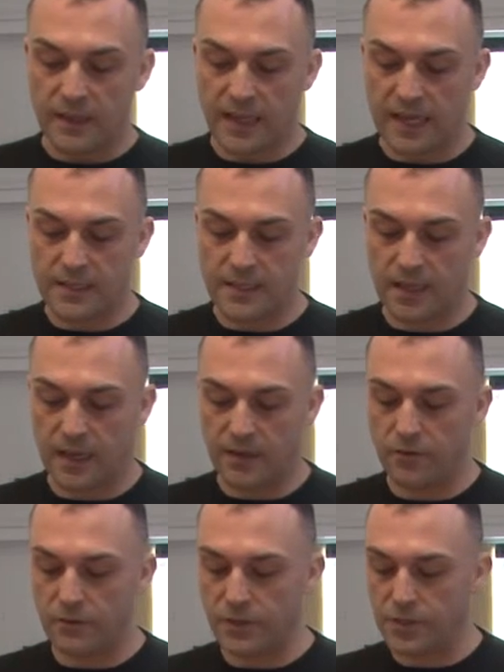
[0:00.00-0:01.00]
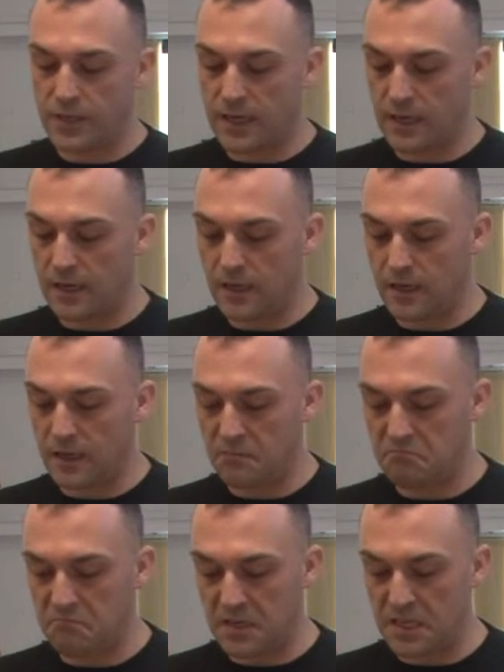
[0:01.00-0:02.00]
That's an original
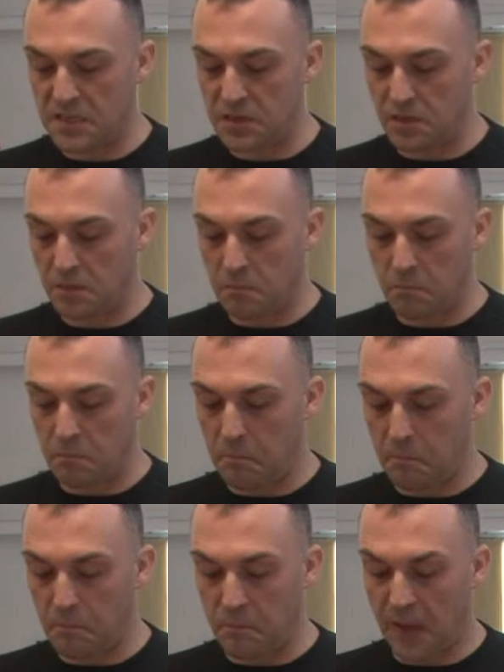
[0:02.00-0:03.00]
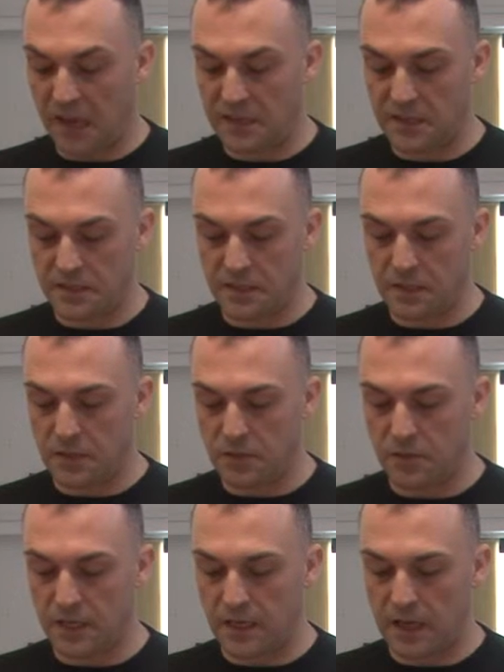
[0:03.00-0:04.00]
little packet
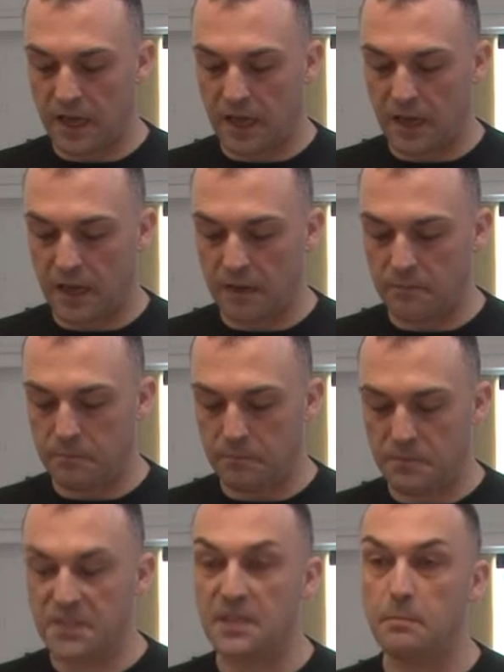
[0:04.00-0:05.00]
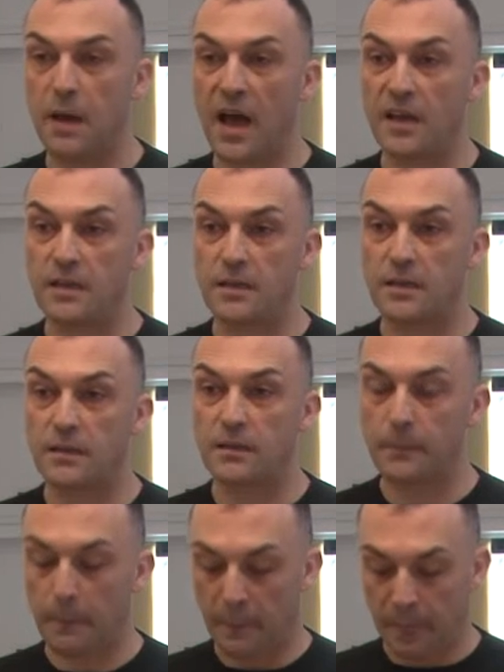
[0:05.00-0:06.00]
including a tea bag.
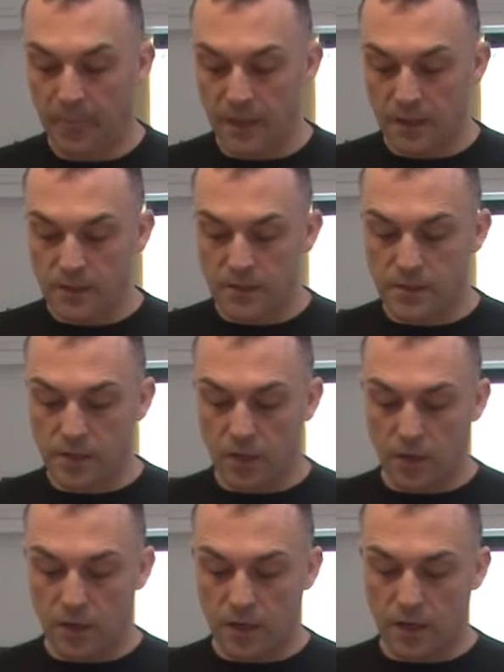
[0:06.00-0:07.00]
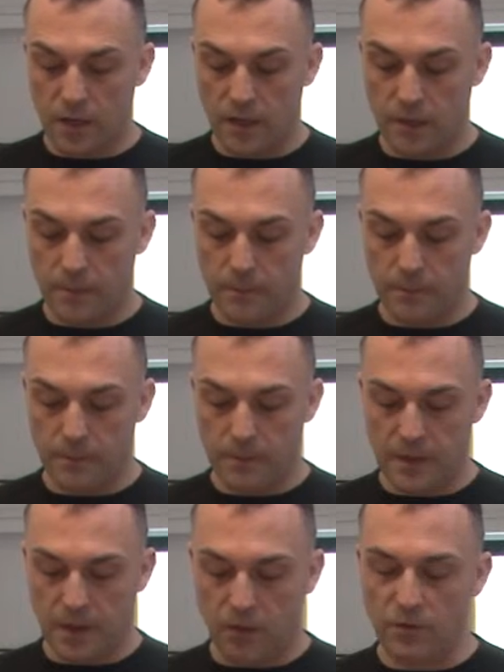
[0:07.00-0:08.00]
So
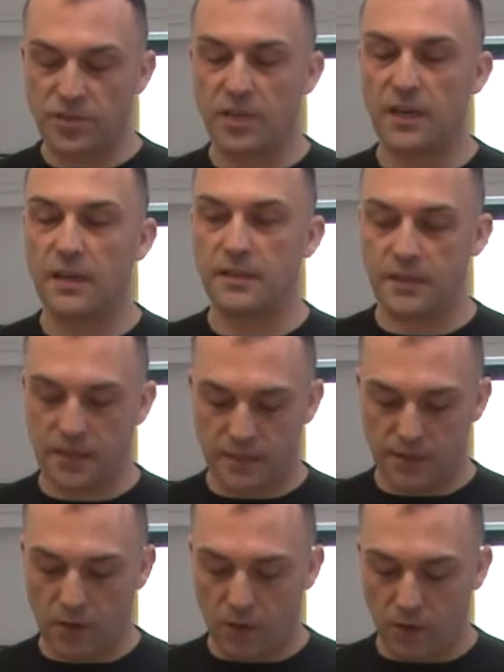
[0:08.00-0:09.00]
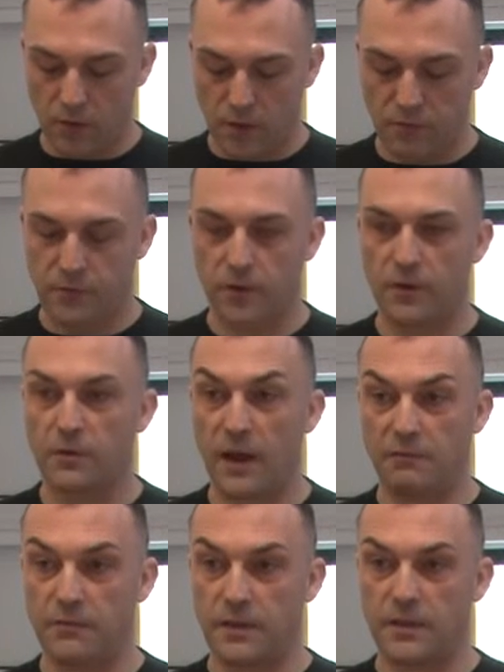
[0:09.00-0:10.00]
original idea is not only for
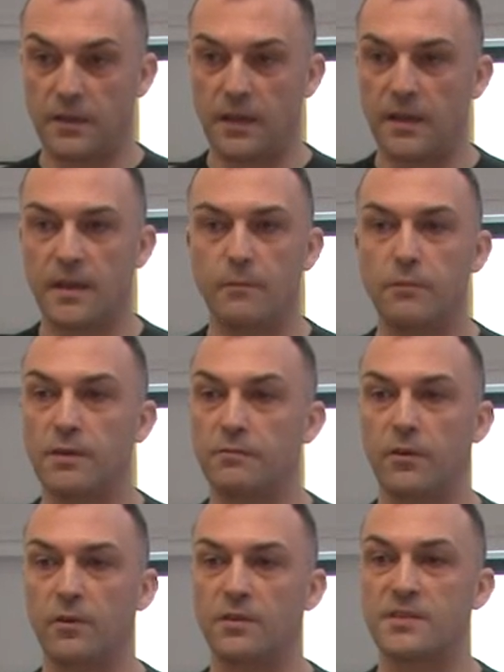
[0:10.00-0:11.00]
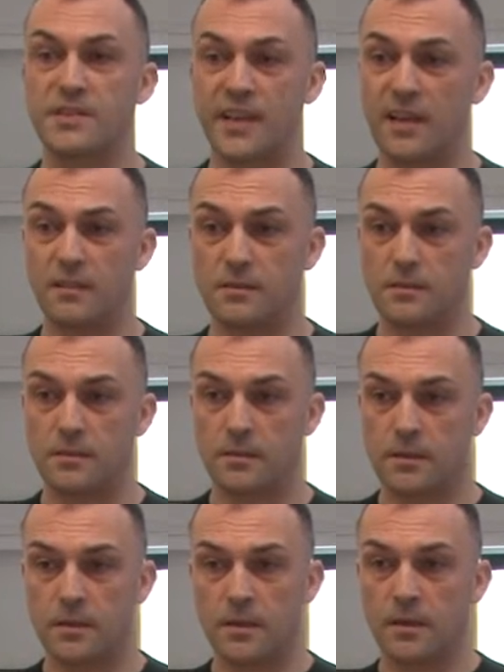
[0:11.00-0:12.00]
graphic, it can be for sales.
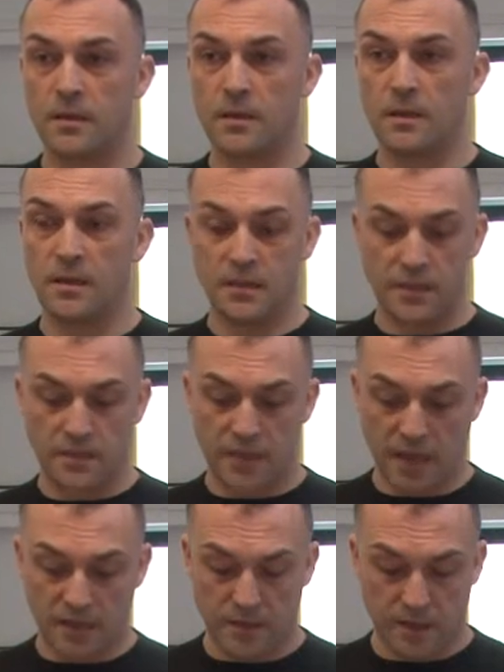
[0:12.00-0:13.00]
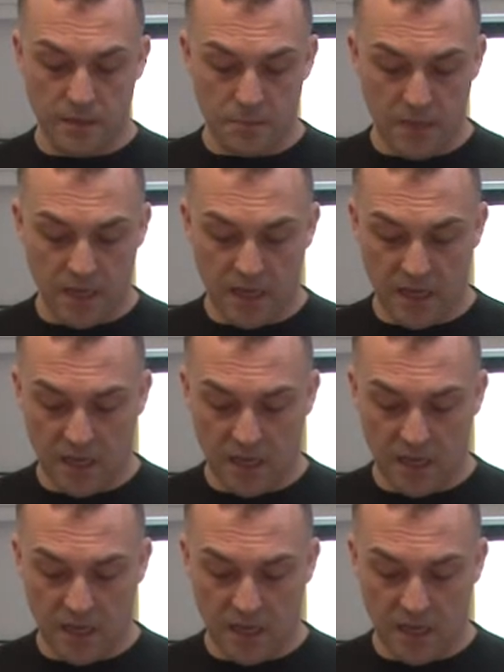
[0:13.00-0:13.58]
In this case it can be